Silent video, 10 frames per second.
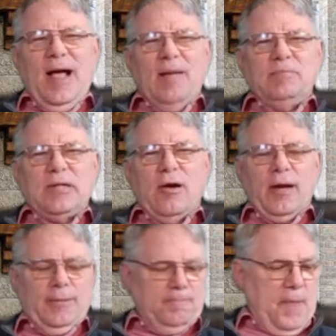I'm
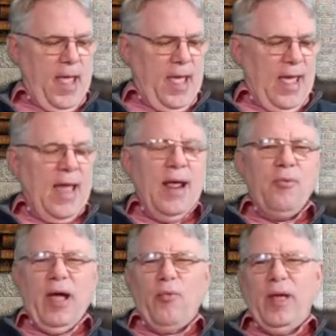sorry.
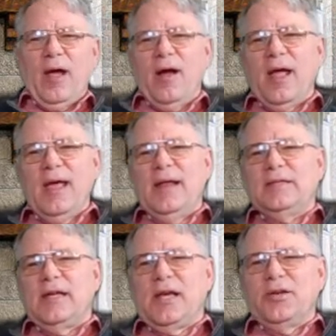Anyway, we are in
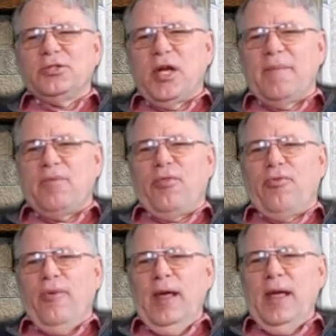Ezekiel chapter
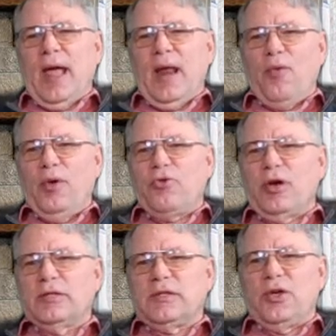3, and we
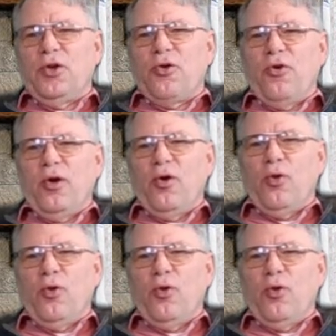trust that you're going to